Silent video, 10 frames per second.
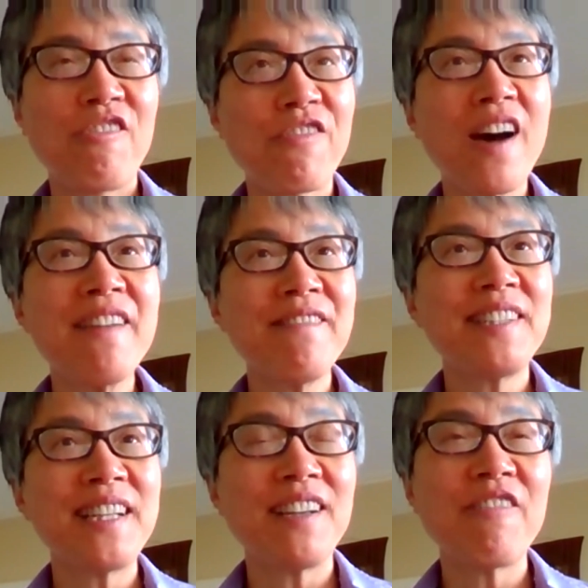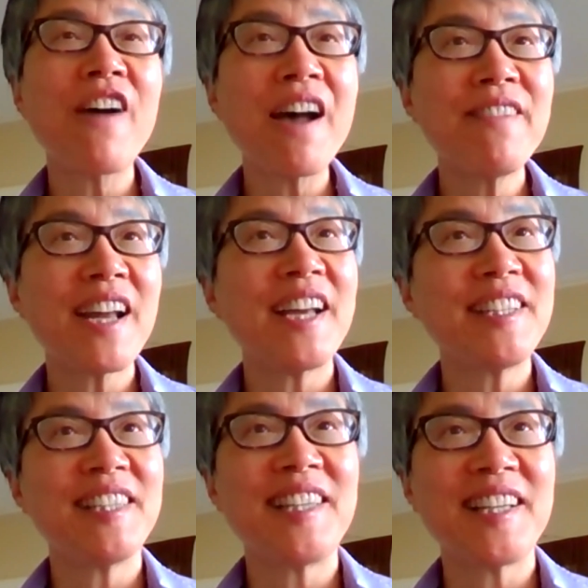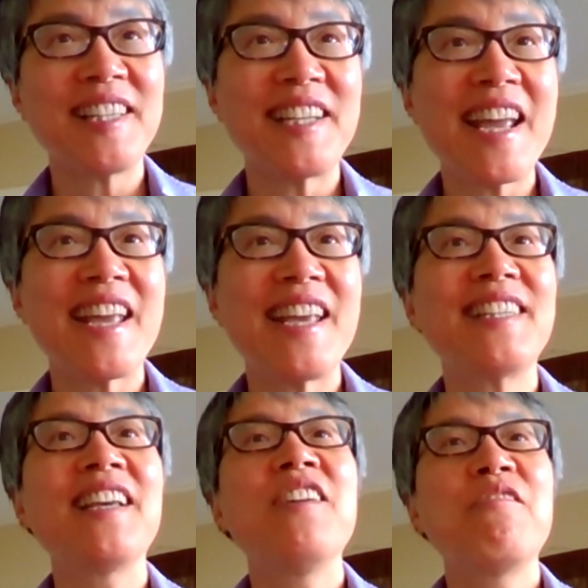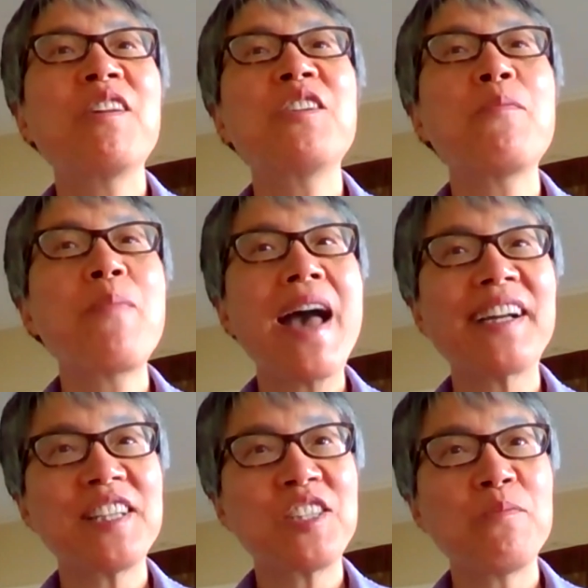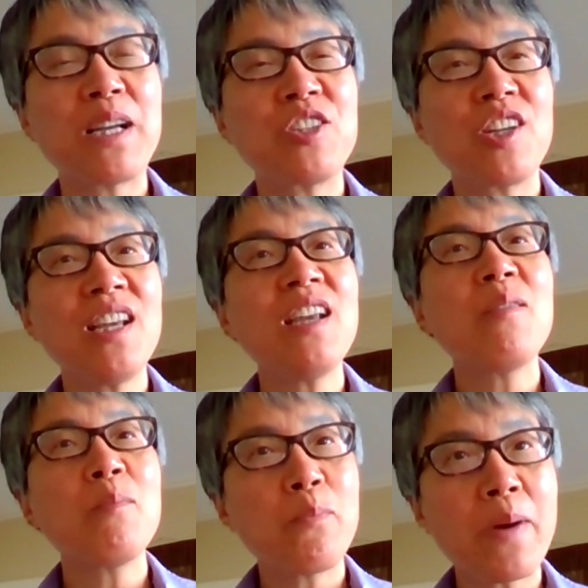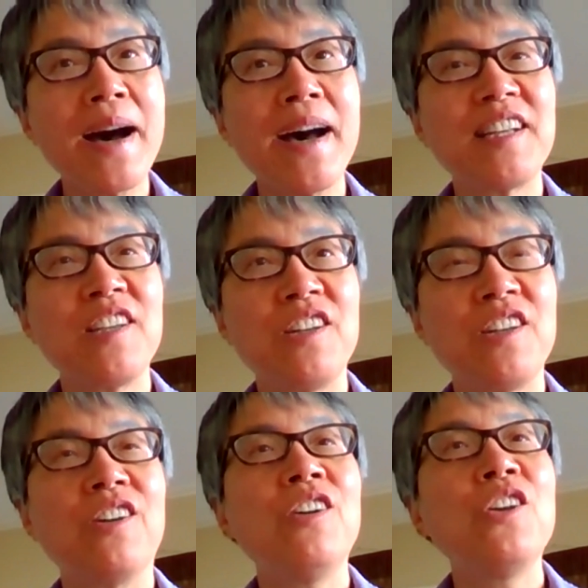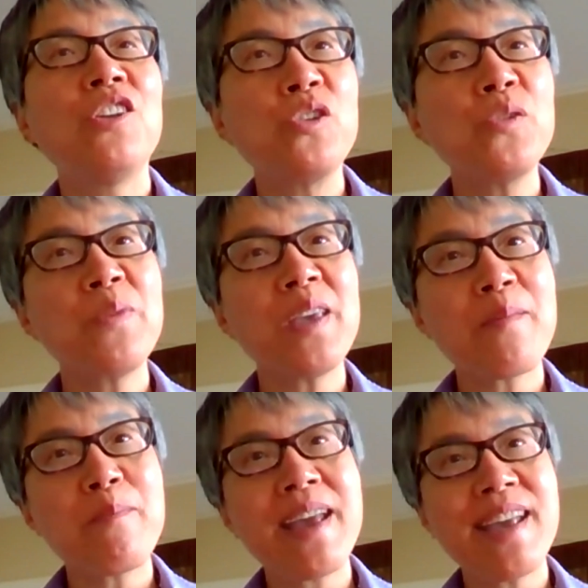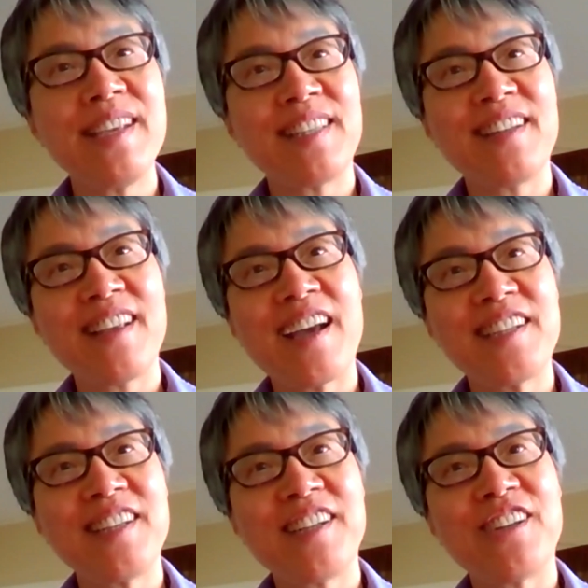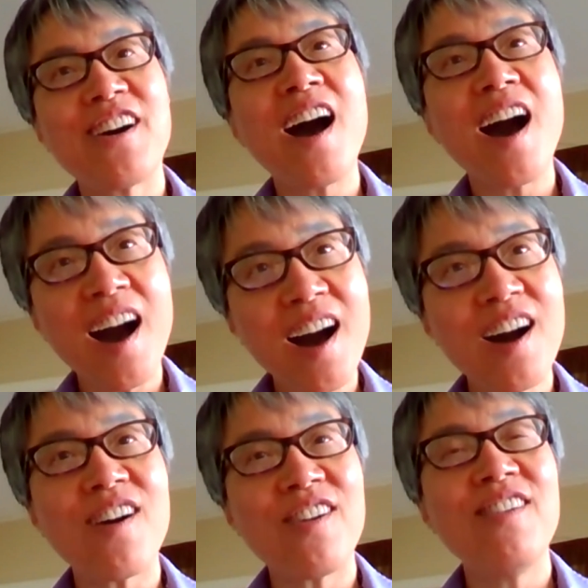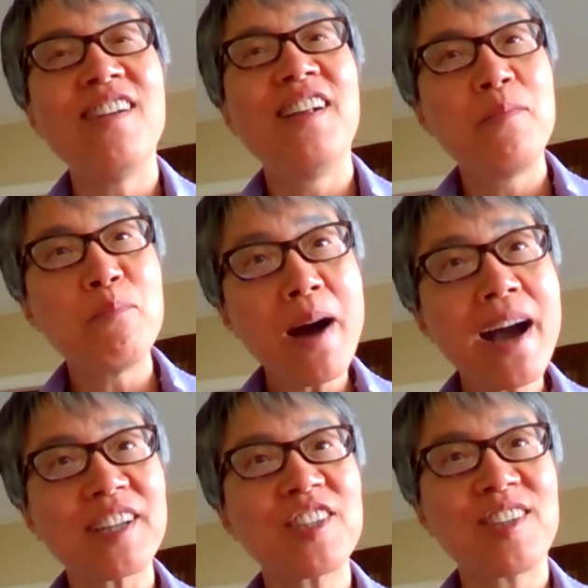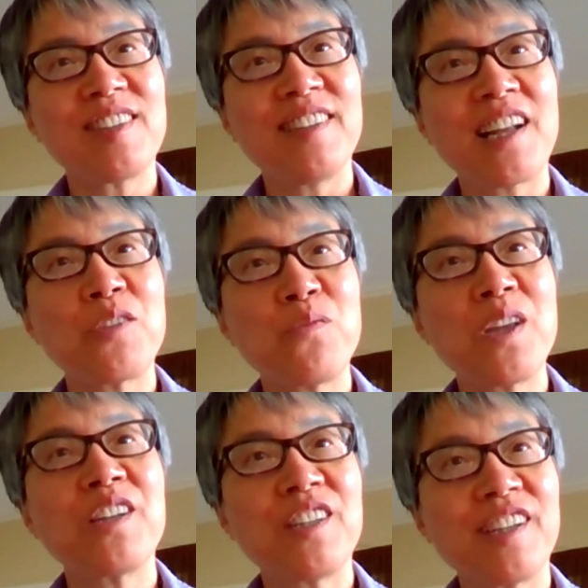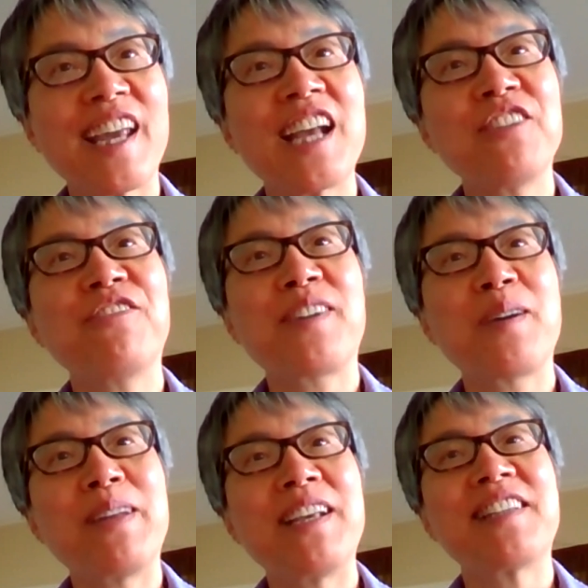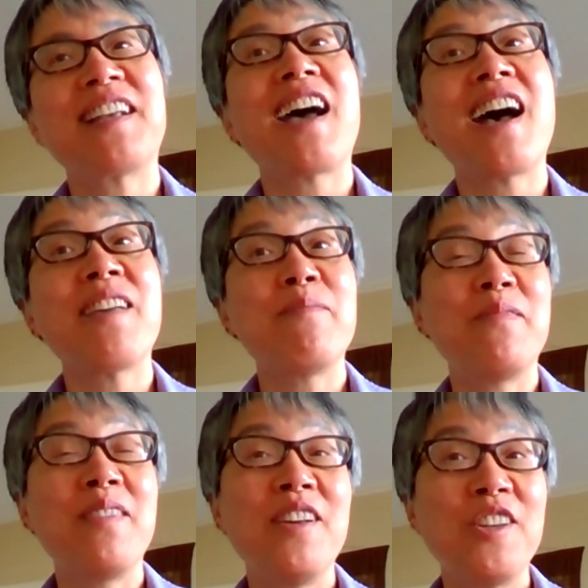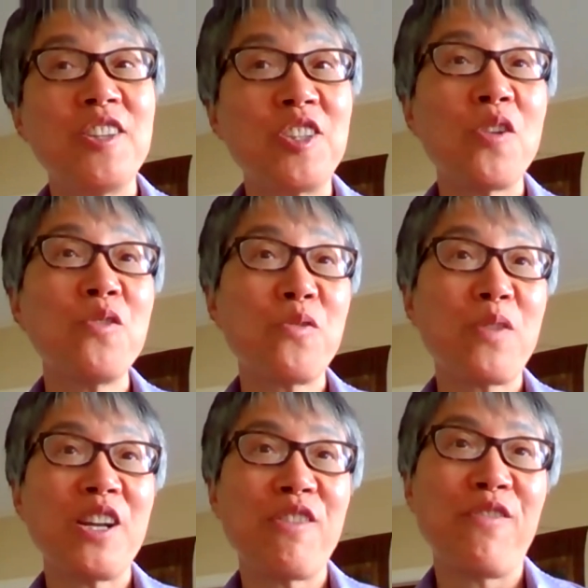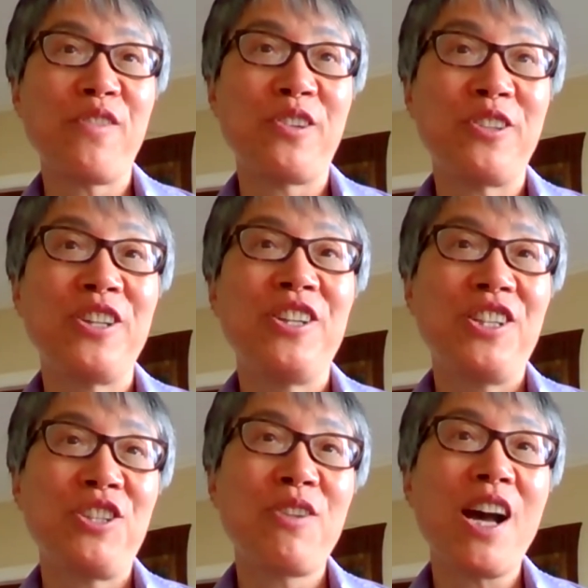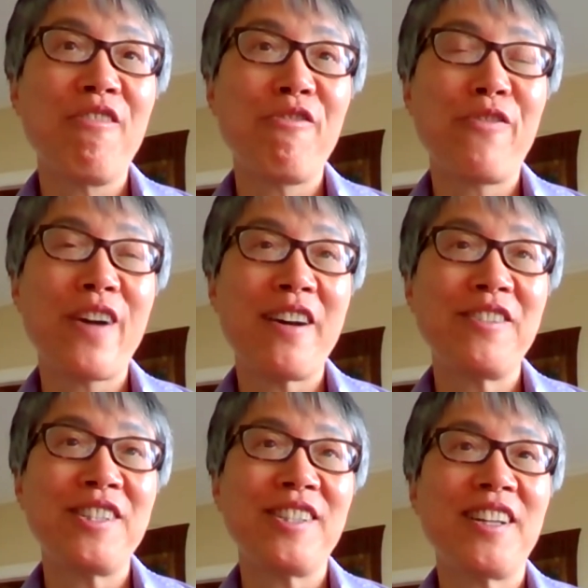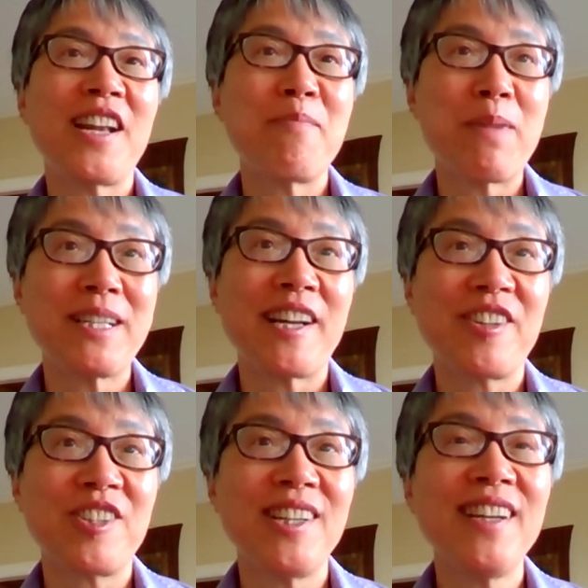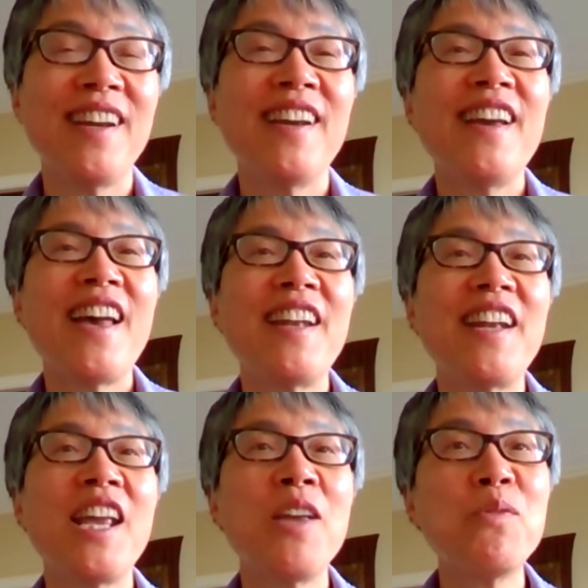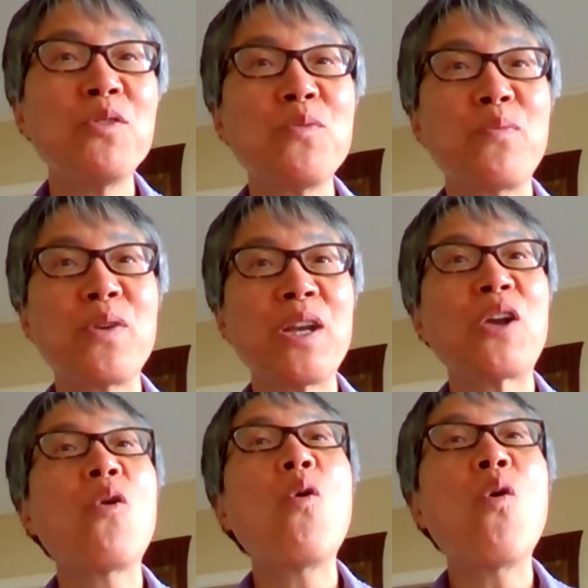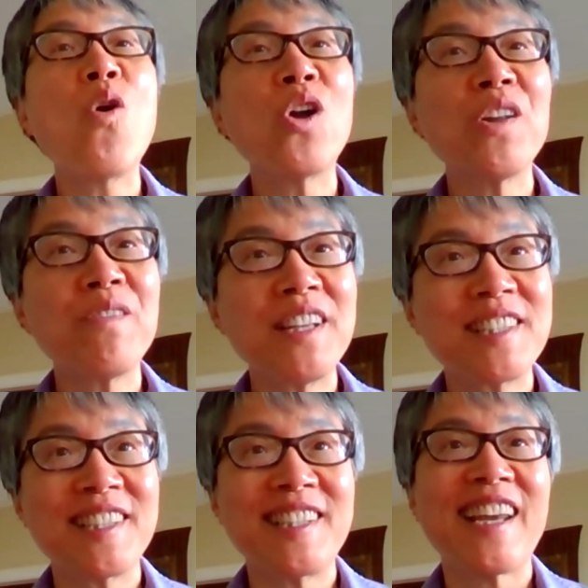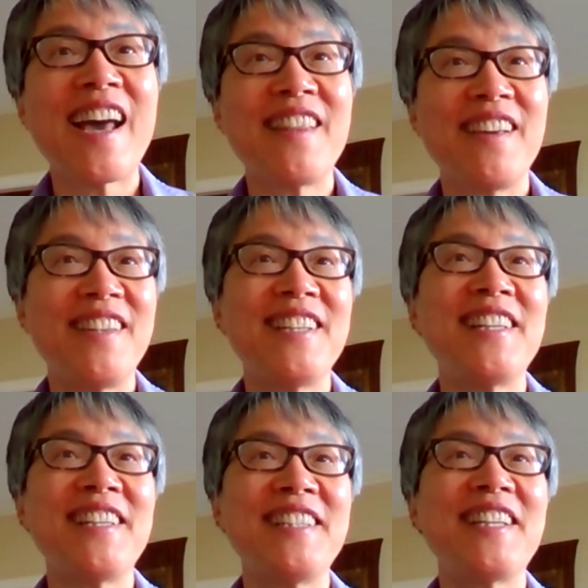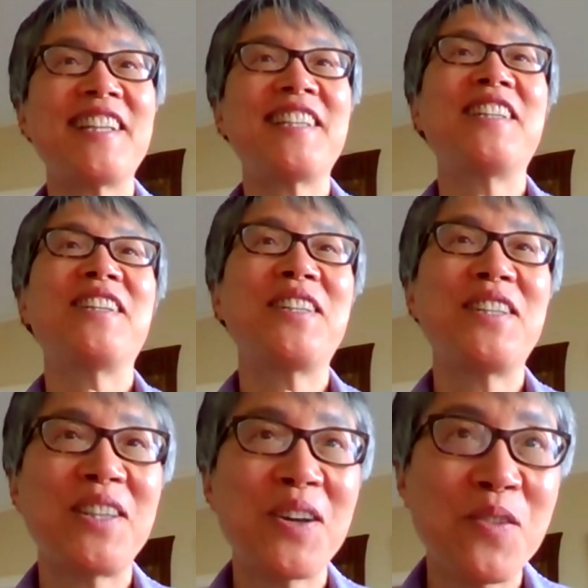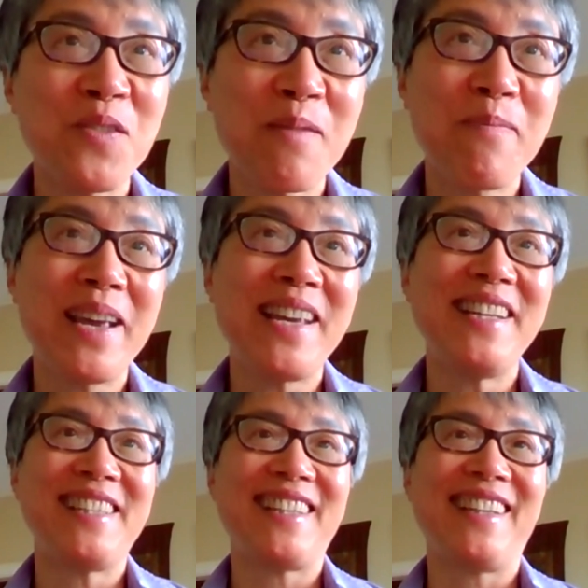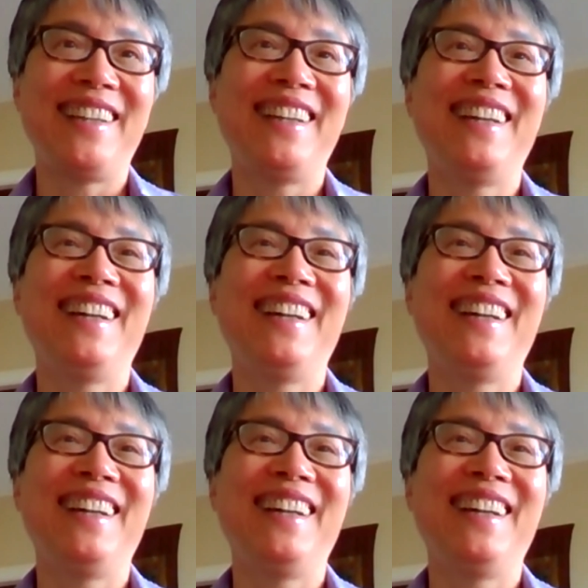5 nights, 6 days, we're going to pack so much in, but, you'll be amazed that, how much that we're going to get from this. And I am so grateful to have found Lama Tashi and able to bring all of this together. This is just so amazing.